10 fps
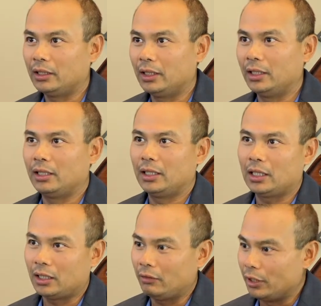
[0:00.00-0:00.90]
And
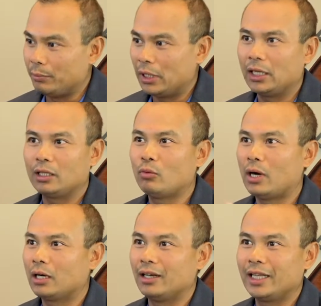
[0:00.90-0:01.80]
that eliminates the
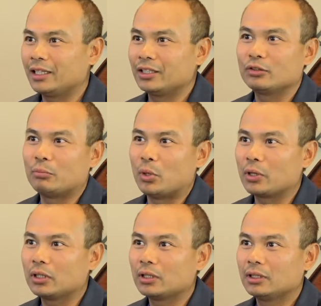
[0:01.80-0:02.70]
water leak into the
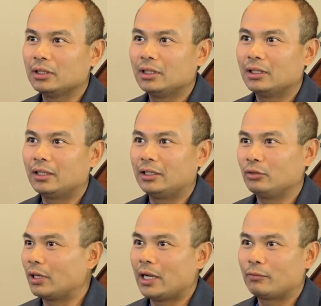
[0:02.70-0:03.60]
motor. Right.
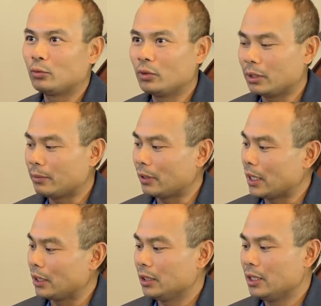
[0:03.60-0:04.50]
You don't have to worry about
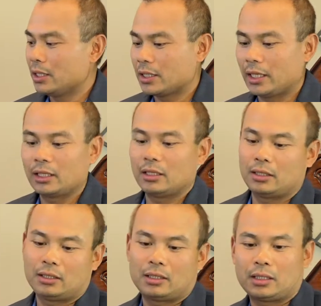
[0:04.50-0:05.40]
that.
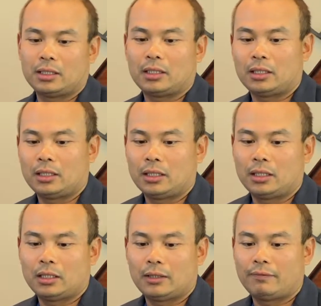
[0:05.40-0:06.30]
Second
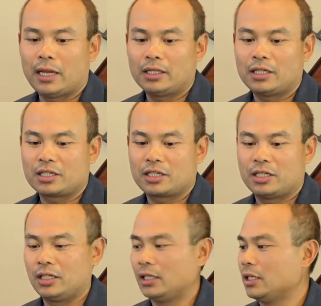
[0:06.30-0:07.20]
advantage
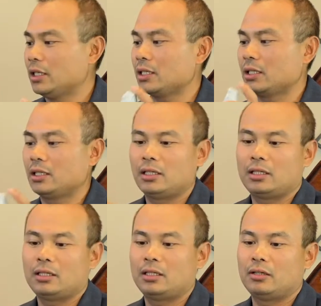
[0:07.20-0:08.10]
is,
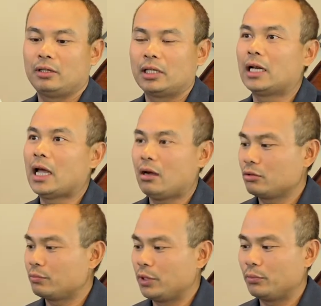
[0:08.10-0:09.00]
it
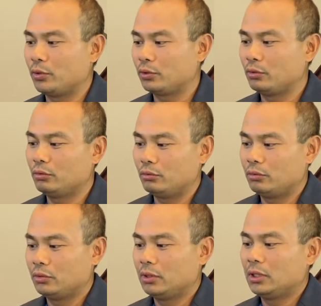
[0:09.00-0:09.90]
allows people to
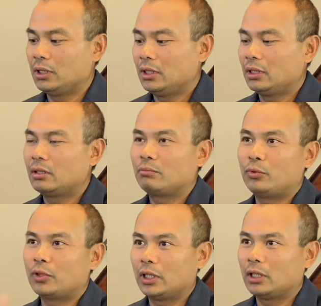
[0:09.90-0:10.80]

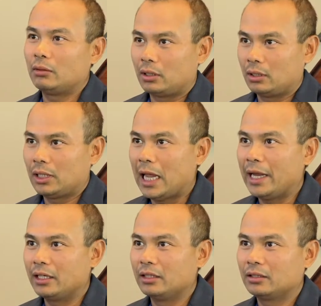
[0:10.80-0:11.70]
put in a
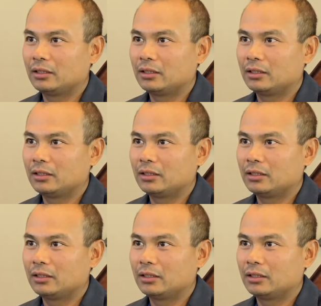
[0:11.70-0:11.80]
liner.